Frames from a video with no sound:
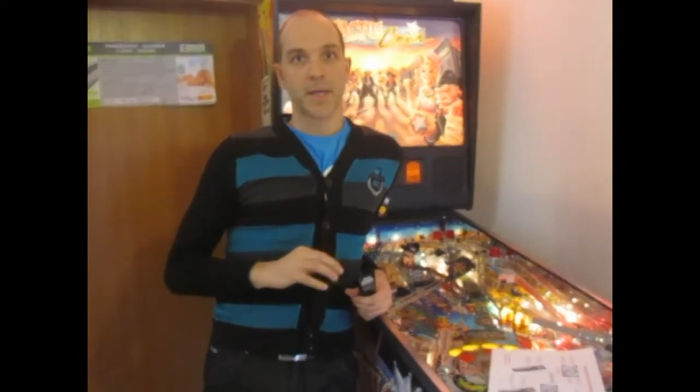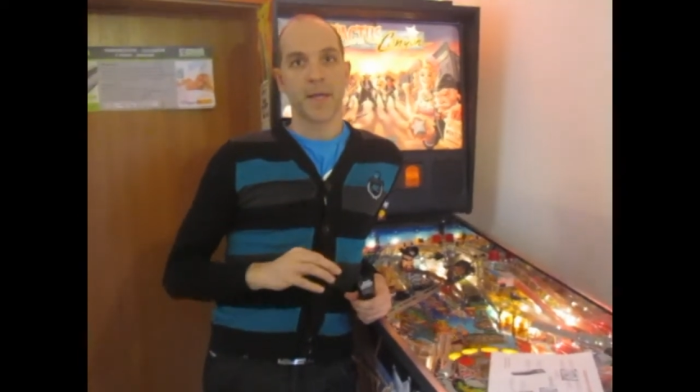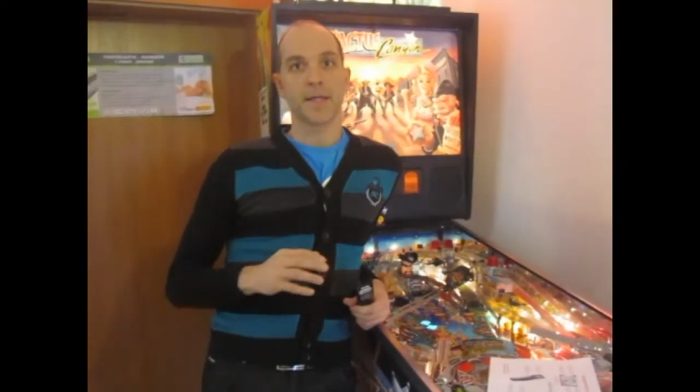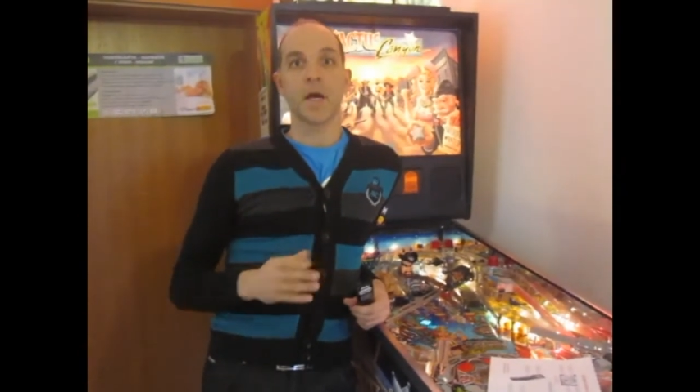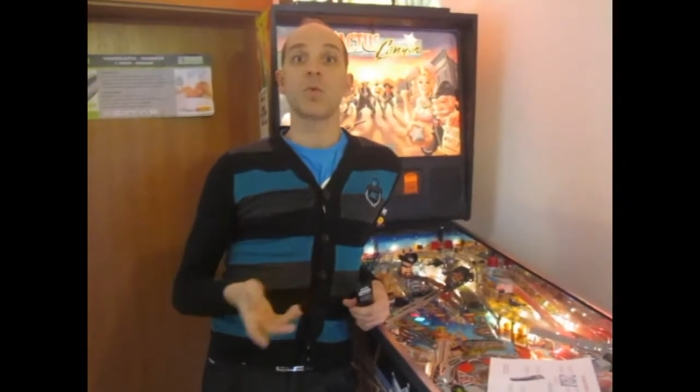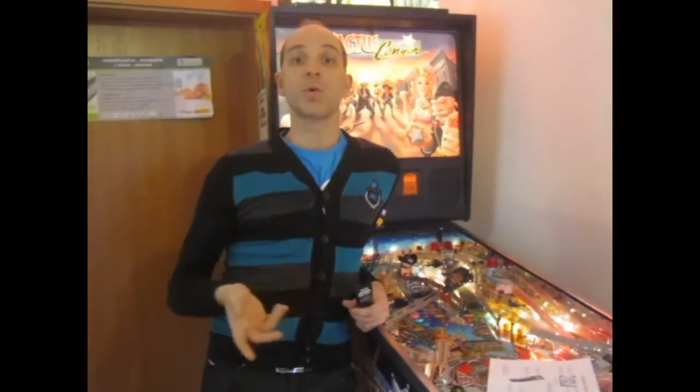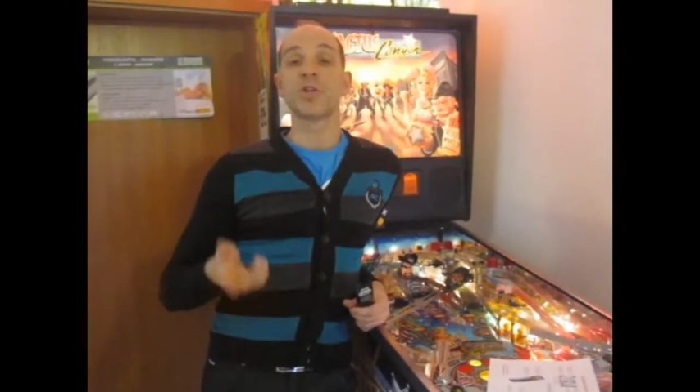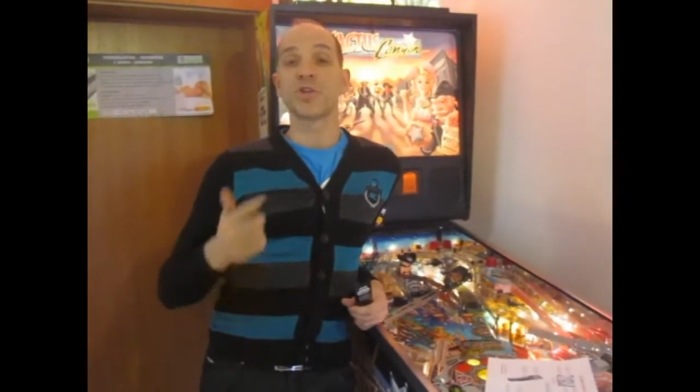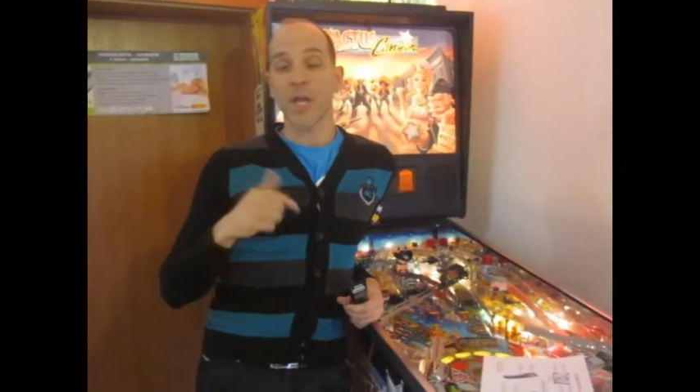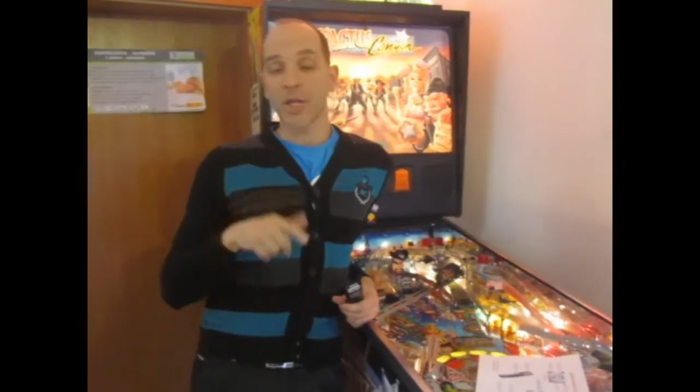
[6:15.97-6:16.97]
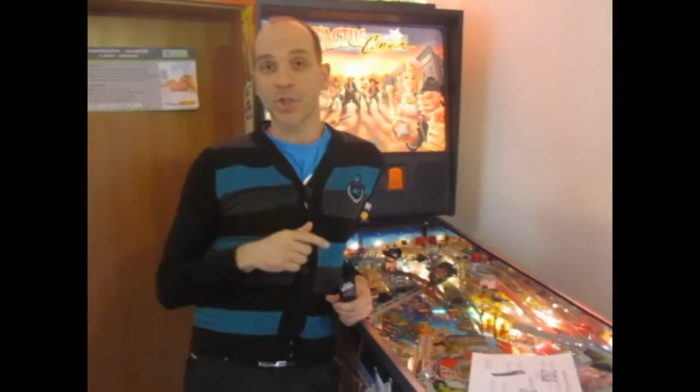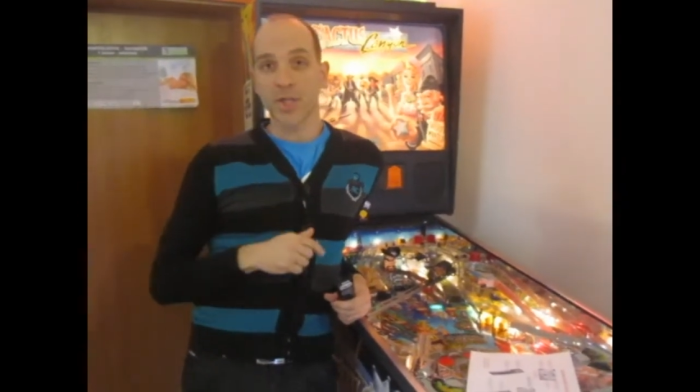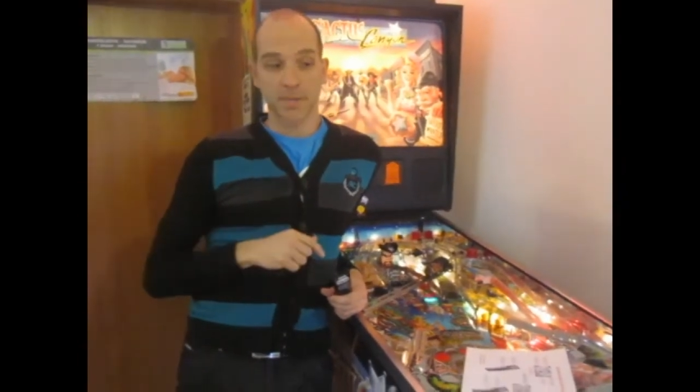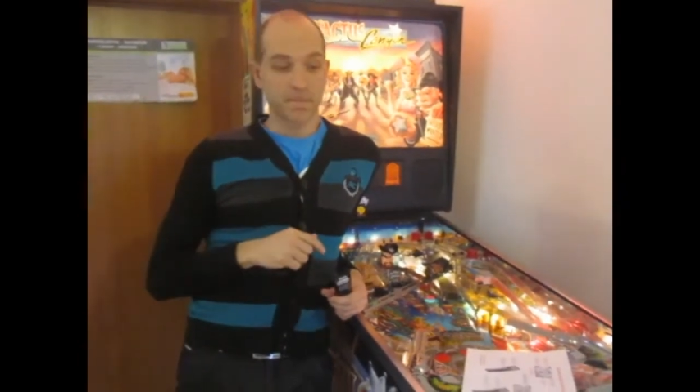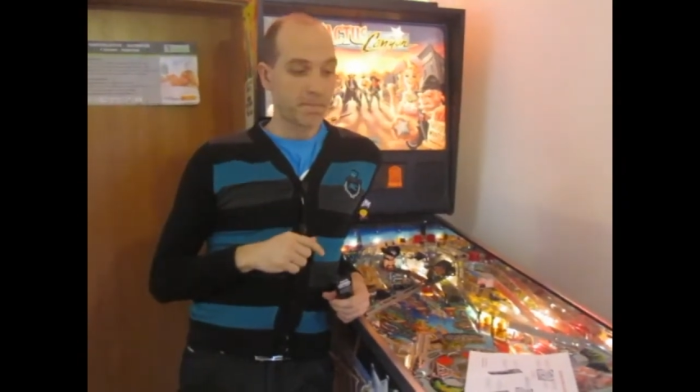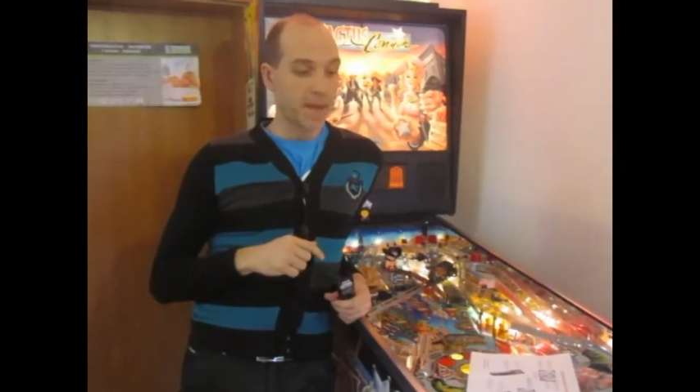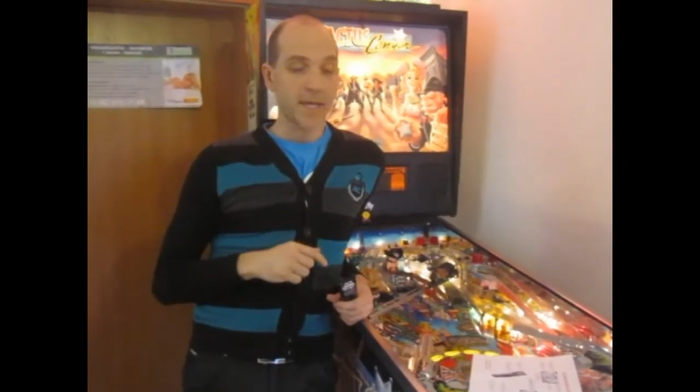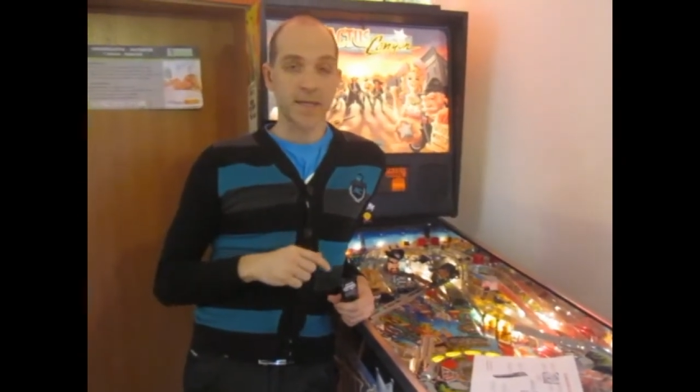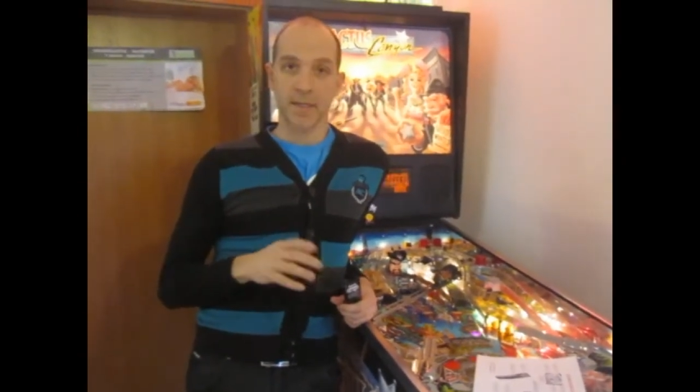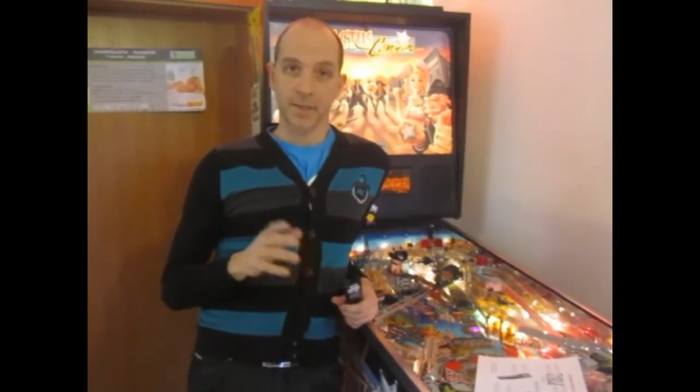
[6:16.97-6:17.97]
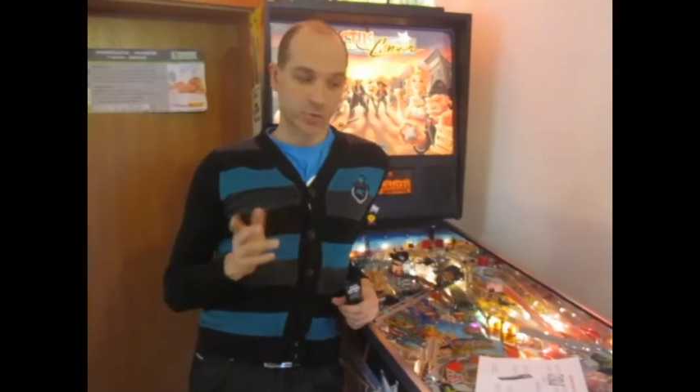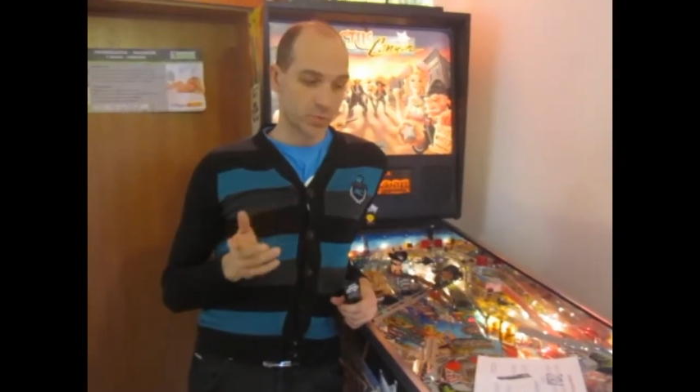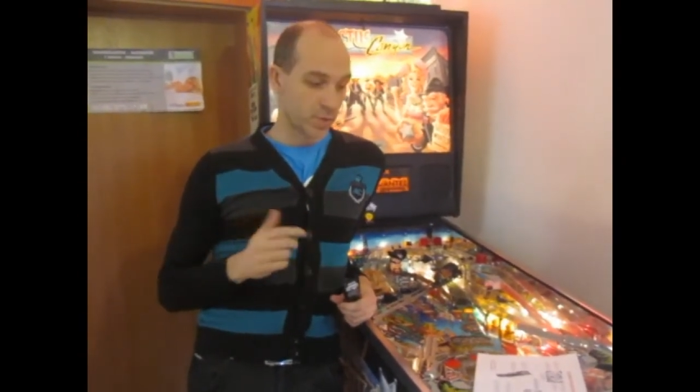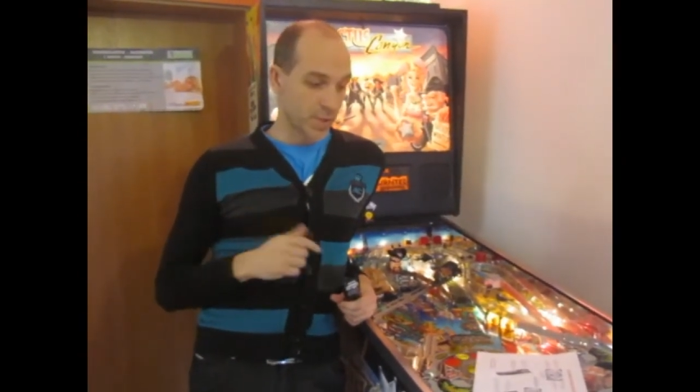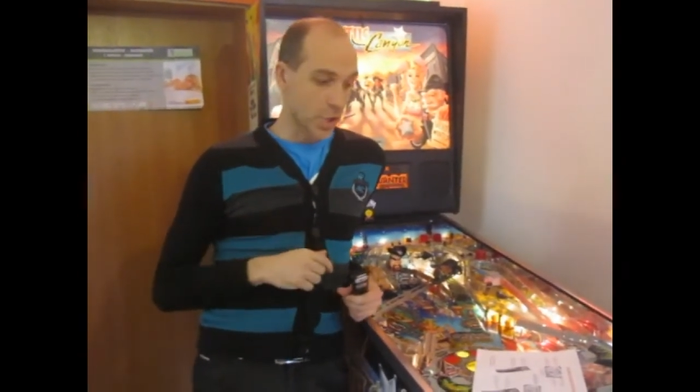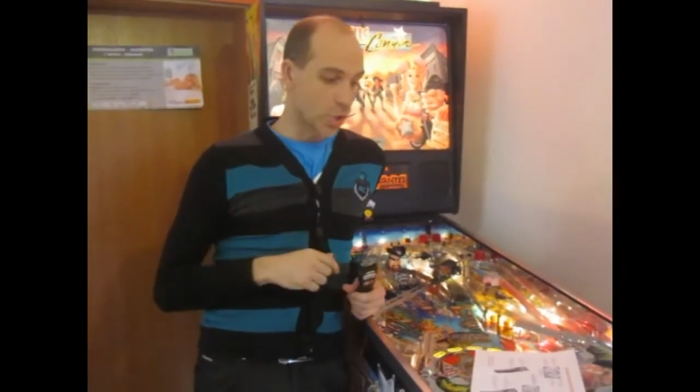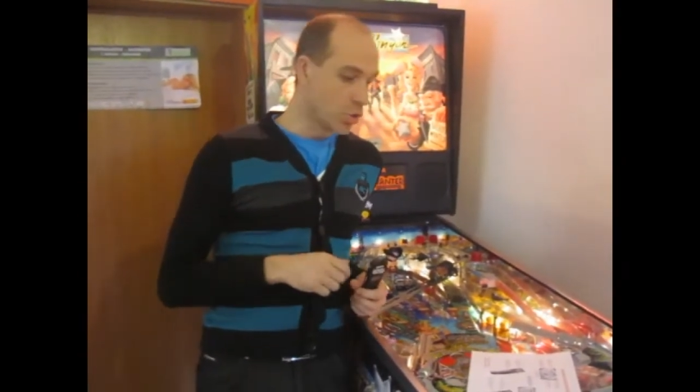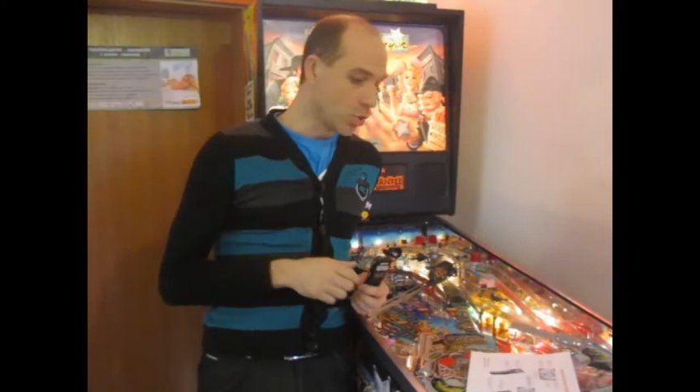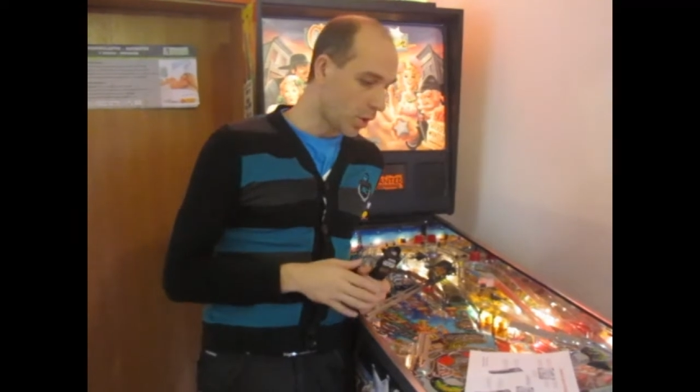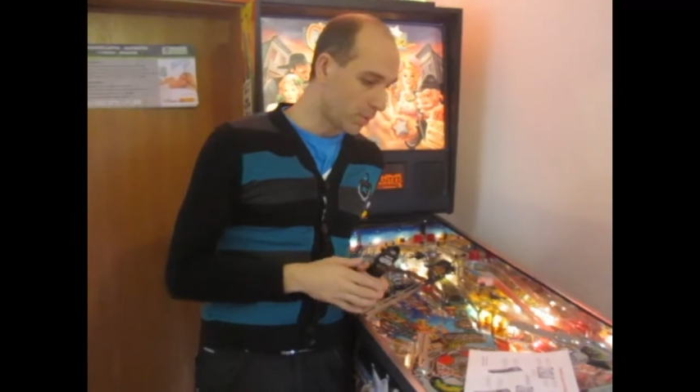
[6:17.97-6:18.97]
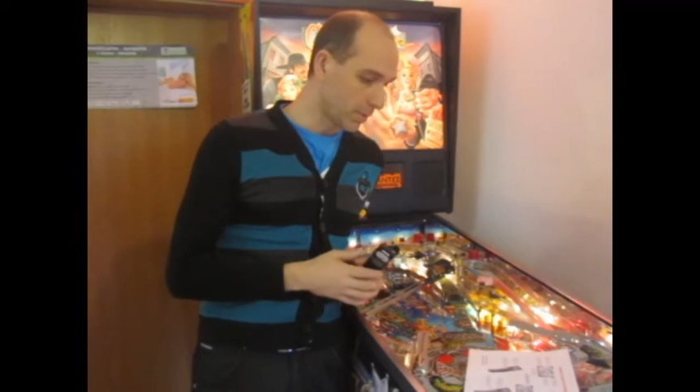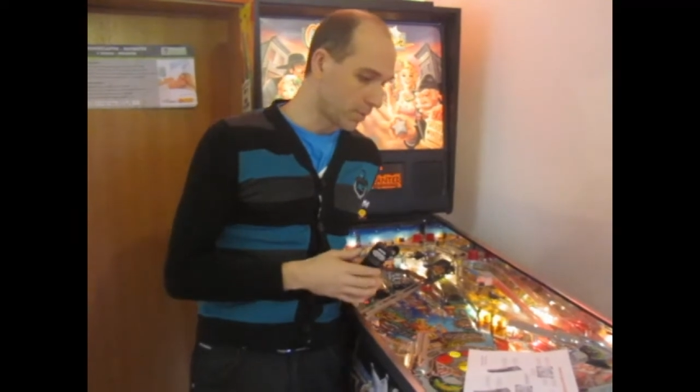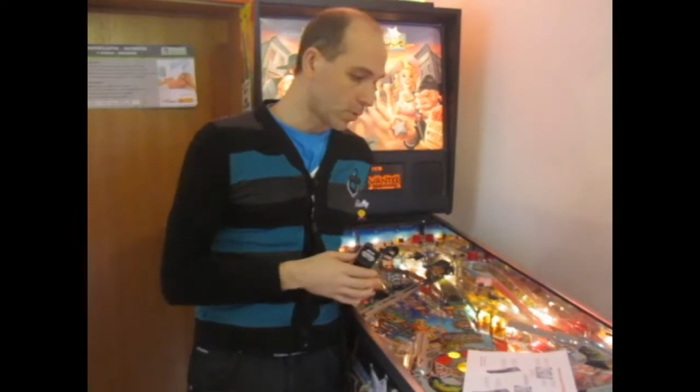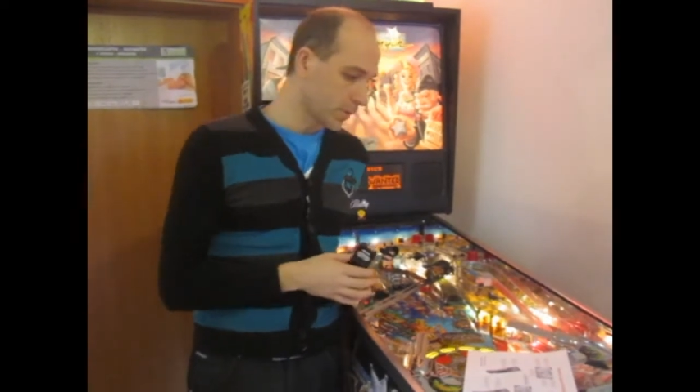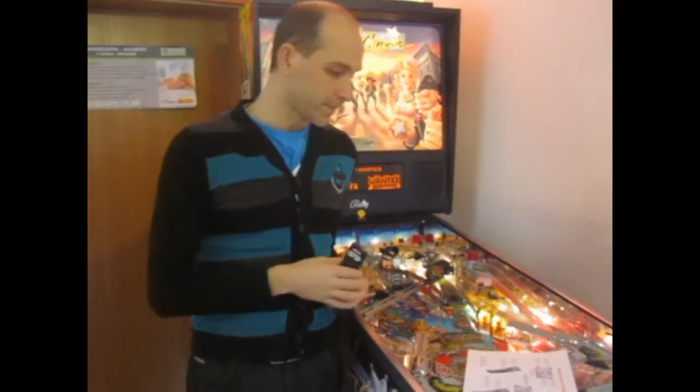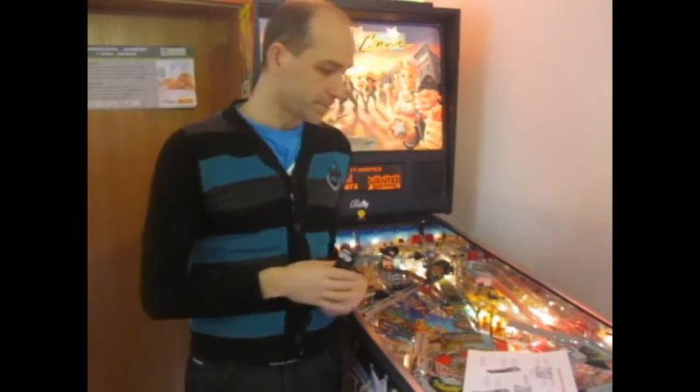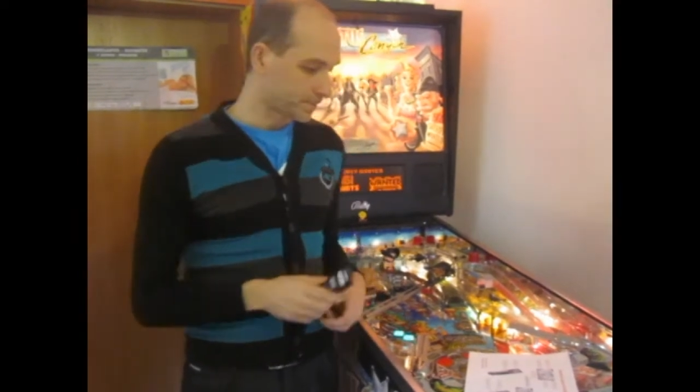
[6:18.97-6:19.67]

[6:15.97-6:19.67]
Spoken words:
And now we'll change that back into the normal mode.